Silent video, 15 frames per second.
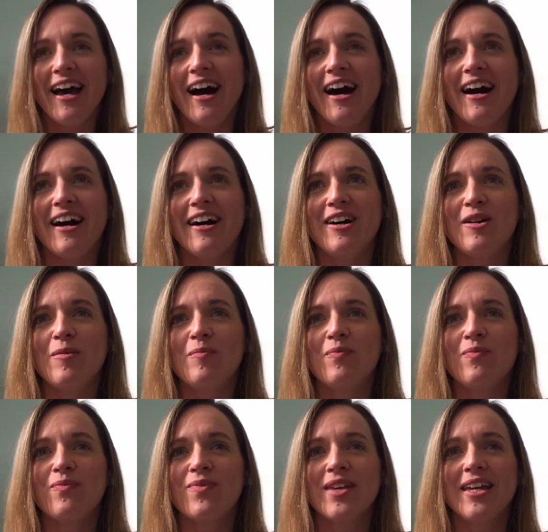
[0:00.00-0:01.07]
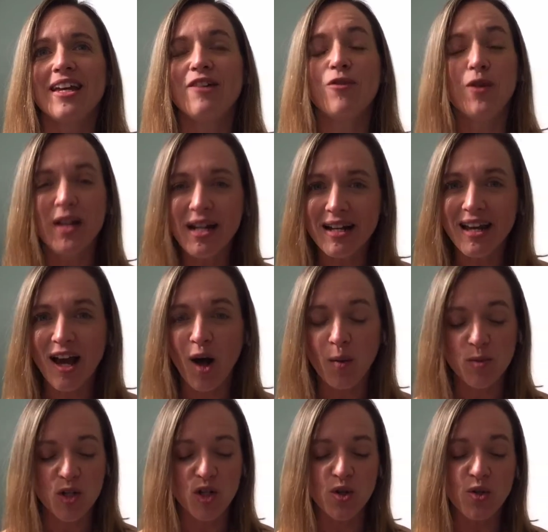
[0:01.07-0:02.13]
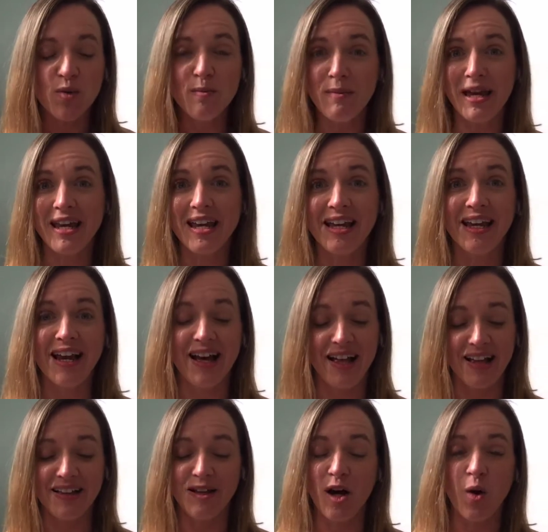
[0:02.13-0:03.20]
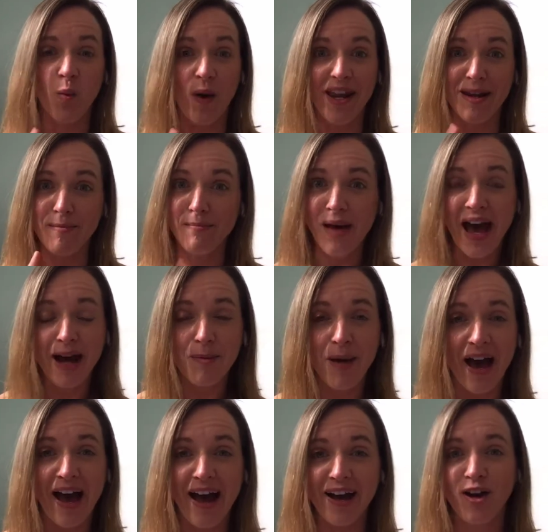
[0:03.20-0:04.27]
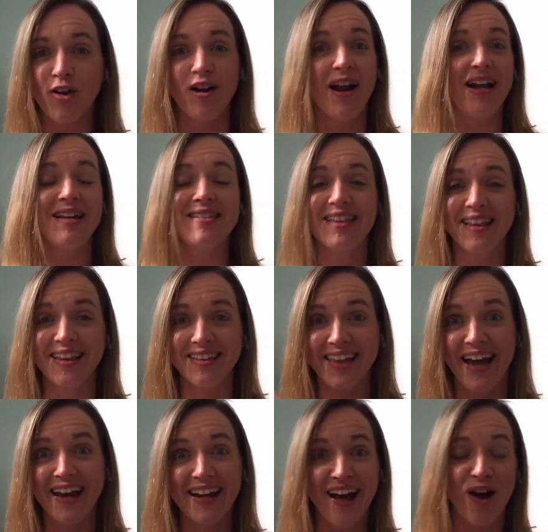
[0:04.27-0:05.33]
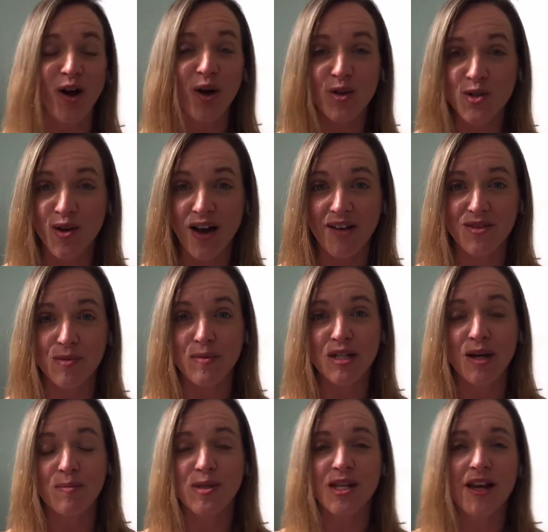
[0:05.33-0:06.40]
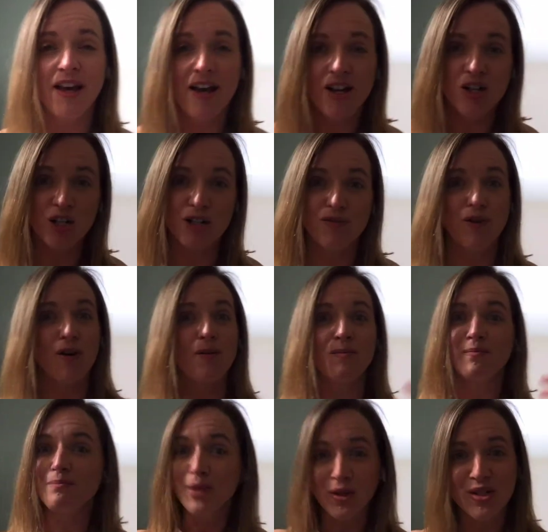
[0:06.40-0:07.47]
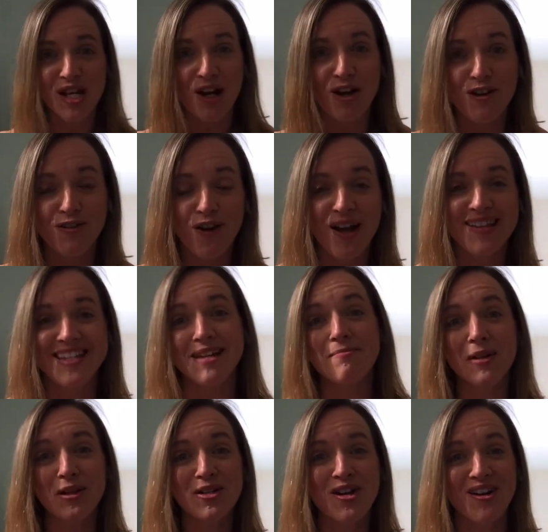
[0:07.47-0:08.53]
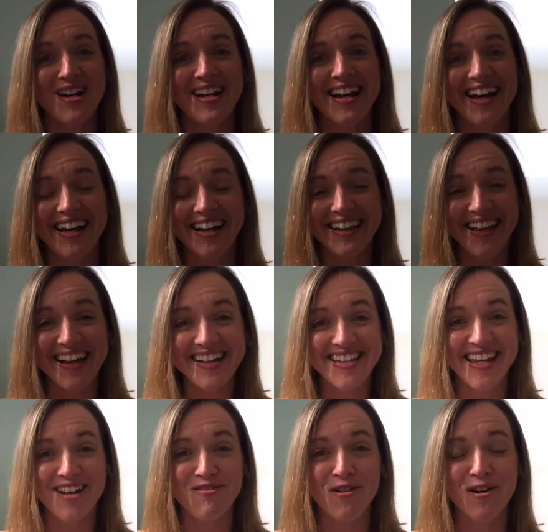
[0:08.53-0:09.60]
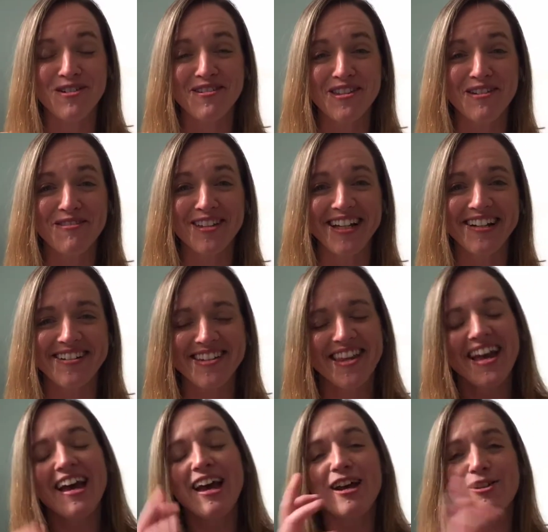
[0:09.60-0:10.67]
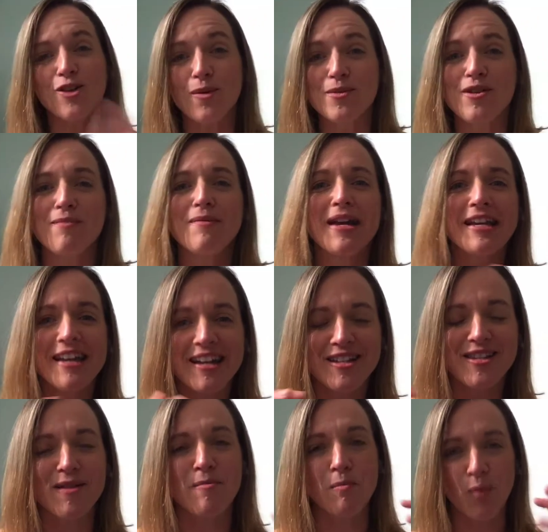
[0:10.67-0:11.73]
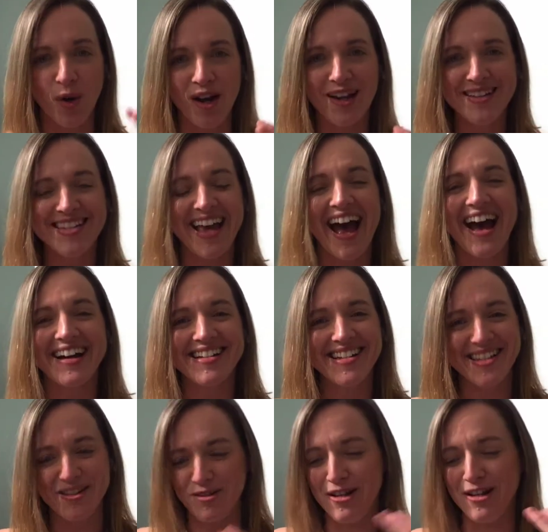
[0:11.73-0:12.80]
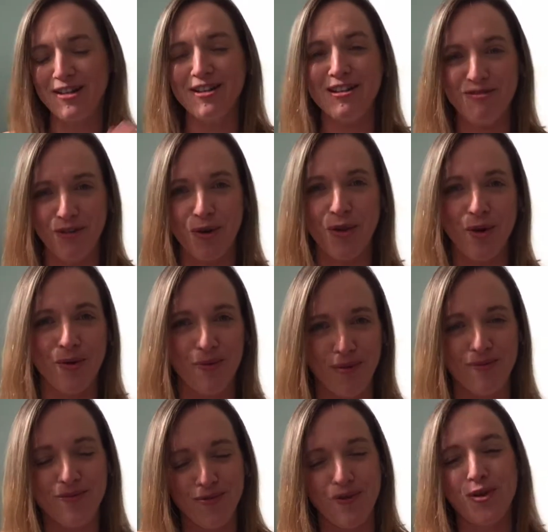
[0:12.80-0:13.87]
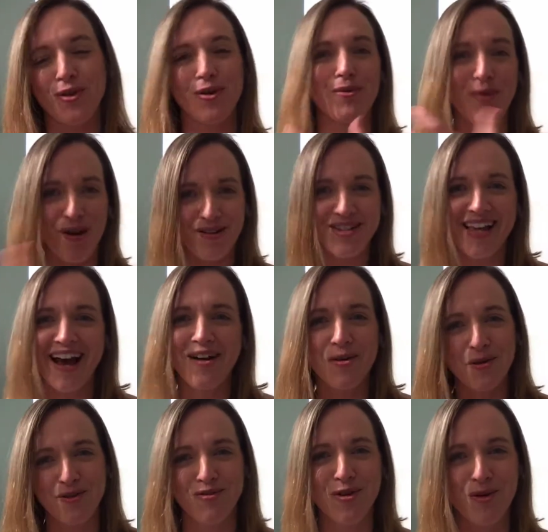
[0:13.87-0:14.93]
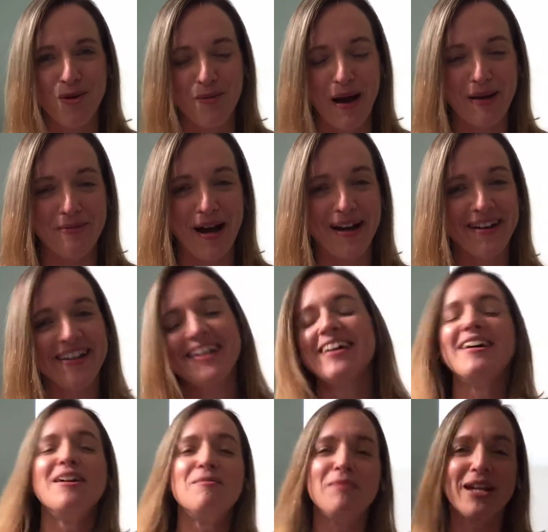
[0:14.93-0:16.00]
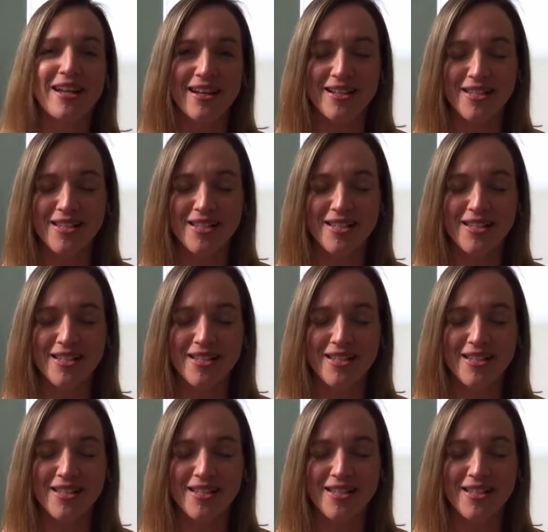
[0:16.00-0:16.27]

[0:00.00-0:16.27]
If you need any help too, making a weighted backpack or anything like that, I also have some tips just from military friends and military clients that I've worked with over the years in terms of making some brick sacks for their rucksack or for their backpack, making